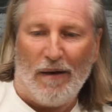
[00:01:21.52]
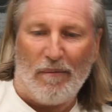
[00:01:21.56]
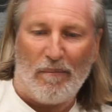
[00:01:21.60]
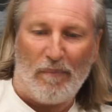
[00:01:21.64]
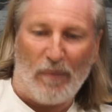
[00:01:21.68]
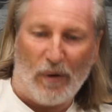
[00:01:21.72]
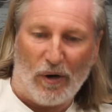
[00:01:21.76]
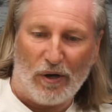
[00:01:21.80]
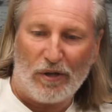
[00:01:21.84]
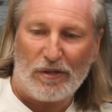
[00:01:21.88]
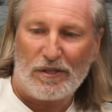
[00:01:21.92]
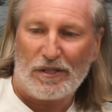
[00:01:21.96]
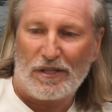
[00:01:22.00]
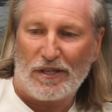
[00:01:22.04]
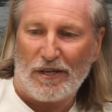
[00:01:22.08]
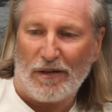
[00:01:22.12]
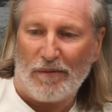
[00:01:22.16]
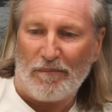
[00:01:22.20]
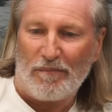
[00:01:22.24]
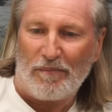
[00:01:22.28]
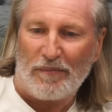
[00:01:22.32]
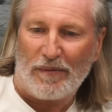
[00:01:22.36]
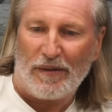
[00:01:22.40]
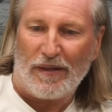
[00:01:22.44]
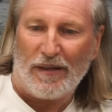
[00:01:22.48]
But
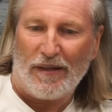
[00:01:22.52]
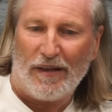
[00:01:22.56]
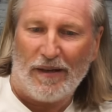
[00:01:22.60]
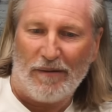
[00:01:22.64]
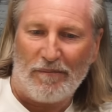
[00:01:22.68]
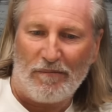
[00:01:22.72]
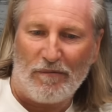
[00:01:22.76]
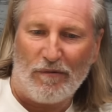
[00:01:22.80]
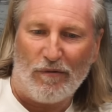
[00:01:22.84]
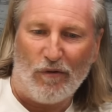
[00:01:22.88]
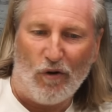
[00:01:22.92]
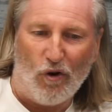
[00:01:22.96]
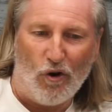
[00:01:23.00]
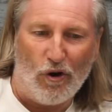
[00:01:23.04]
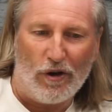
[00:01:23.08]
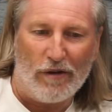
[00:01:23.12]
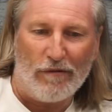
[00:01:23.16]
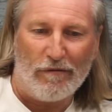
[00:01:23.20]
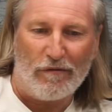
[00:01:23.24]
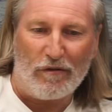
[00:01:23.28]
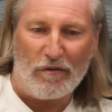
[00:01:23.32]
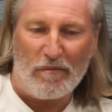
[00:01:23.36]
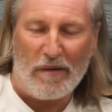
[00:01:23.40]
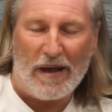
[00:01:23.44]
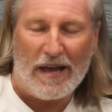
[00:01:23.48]
14
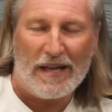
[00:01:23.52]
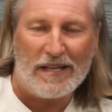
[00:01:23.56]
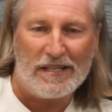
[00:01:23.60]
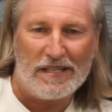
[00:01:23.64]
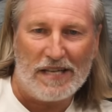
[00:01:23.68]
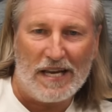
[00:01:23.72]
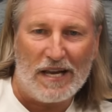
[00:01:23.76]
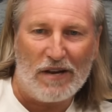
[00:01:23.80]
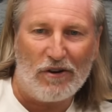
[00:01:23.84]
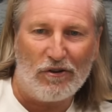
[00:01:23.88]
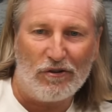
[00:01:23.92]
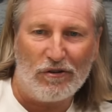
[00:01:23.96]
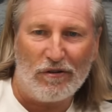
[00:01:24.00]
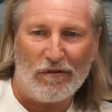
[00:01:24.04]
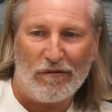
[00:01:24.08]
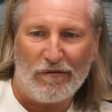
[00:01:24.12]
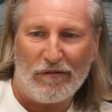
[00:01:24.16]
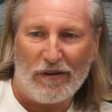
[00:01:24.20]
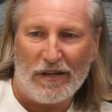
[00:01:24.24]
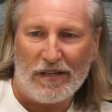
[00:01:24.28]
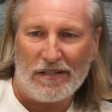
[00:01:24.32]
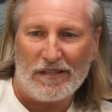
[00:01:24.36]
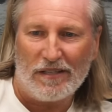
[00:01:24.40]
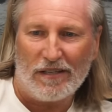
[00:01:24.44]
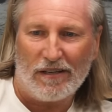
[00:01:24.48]
from 18
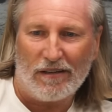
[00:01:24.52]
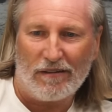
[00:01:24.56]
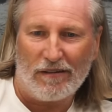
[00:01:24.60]
undefeated,